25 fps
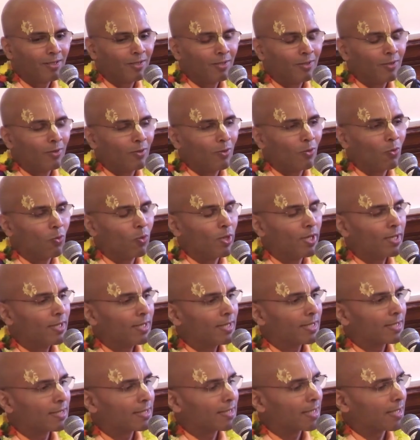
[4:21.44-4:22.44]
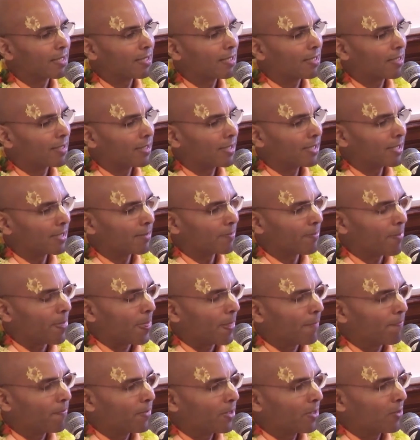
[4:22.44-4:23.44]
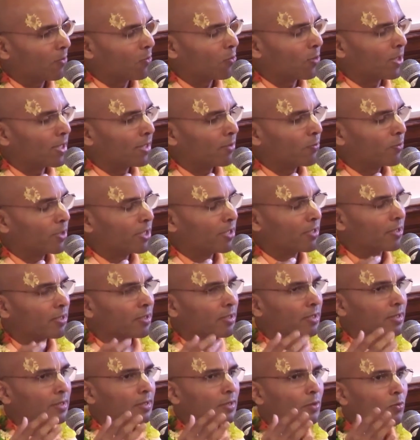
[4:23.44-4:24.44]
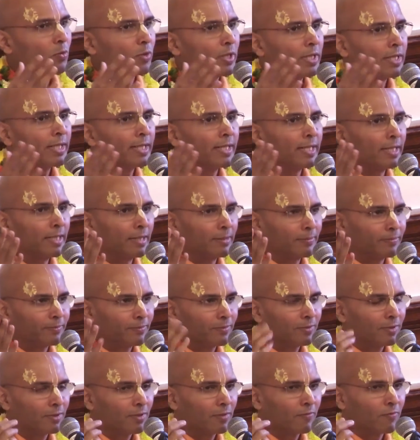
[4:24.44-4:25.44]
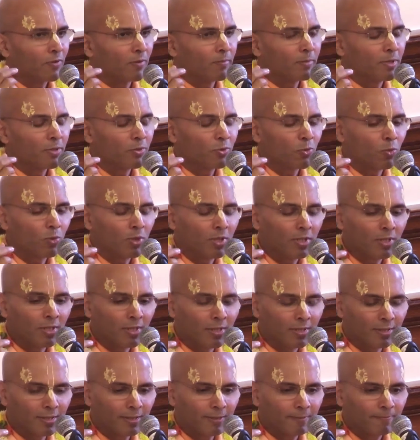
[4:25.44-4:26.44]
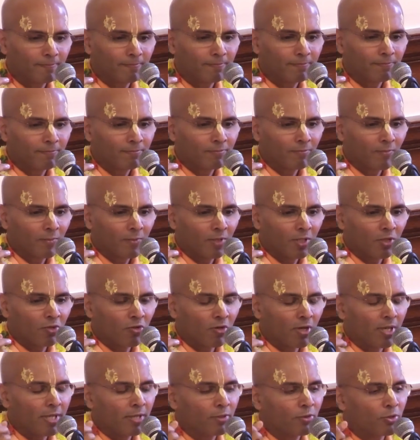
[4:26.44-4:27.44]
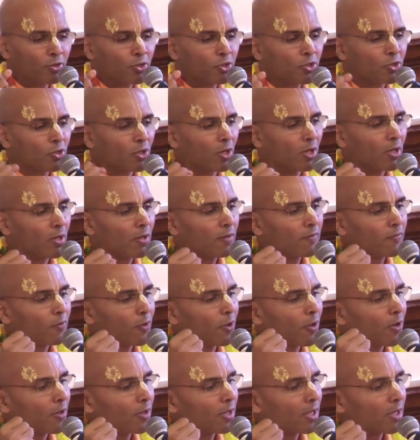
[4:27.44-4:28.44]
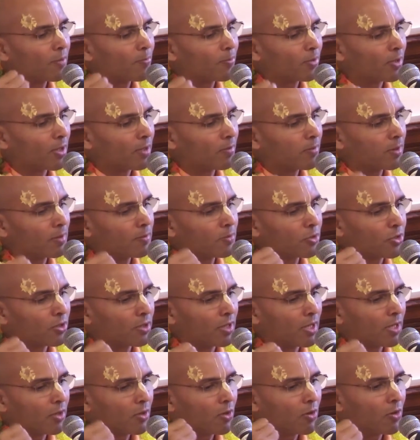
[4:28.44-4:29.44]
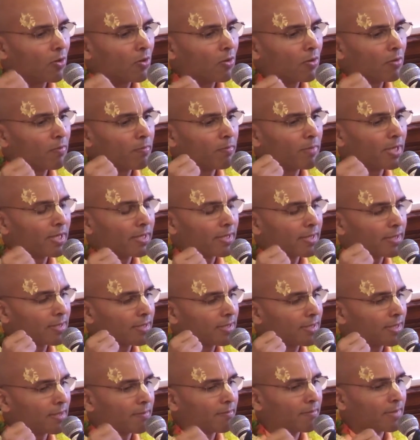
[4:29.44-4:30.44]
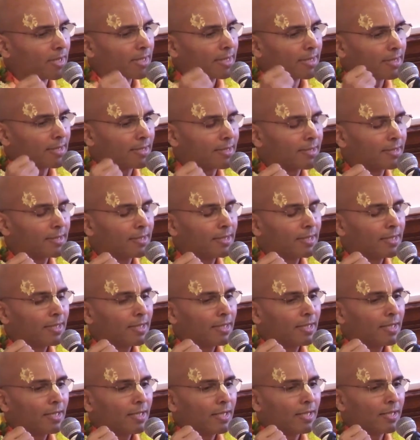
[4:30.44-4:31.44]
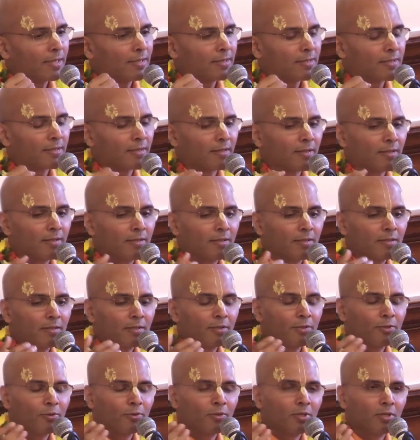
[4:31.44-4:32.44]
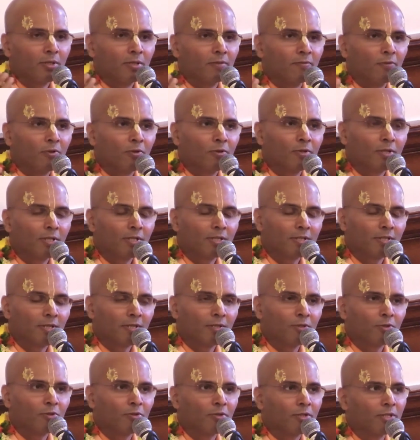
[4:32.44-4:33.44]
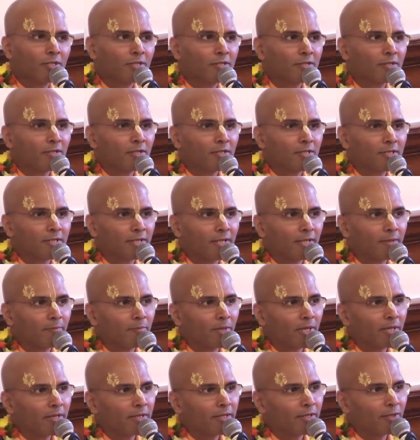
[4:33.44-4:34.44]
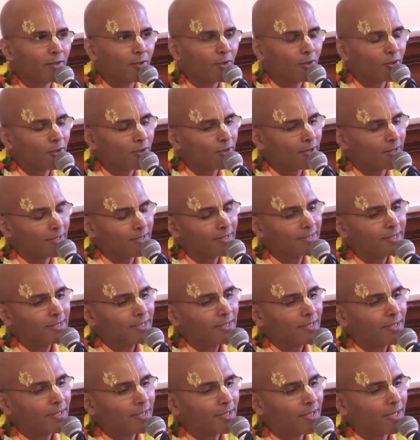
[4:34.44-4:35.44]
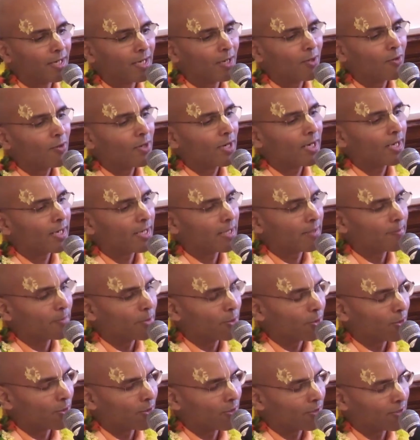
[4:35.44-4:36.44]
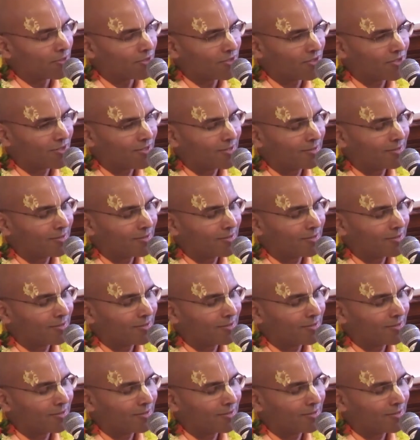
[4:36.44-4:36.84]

When is that time when we turned away from this world, trying to solve all our problems on our own merits and might, and surrendered to the devotees and to Krishna, saying, "My dear Lord, now I am yours.